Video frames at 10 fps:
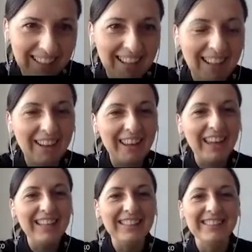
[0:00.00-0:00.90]

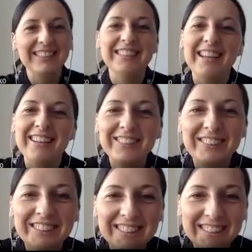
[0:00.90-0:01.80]
Okay, since
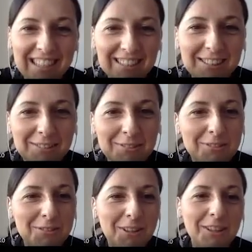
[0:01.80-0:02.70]
quarantine started,
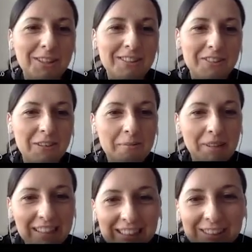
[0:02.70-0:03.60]
we've got 3
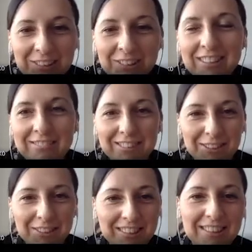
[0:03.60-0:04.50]
million unique
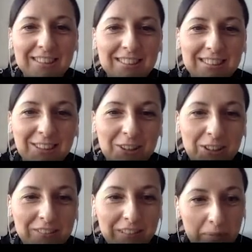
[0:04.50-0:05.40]
visitors
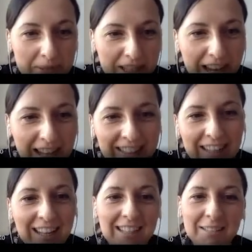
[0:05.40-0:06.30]
on the website,
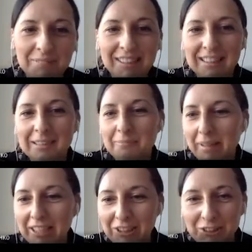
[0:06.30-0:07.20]
9 million
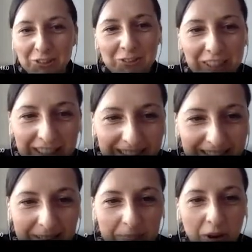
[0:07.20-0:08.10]
pages read,
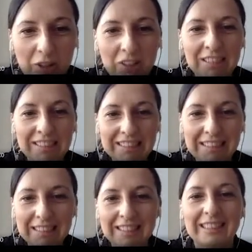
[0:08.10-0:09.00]
more than
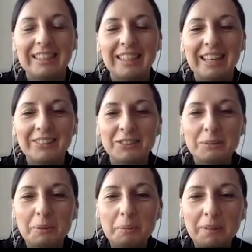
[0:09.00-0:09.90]

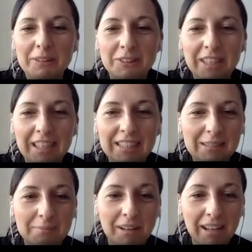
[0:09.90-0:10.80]
600 people
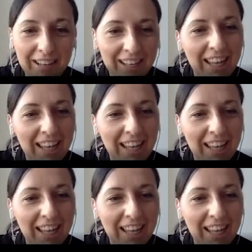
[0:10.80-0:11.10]
donate money,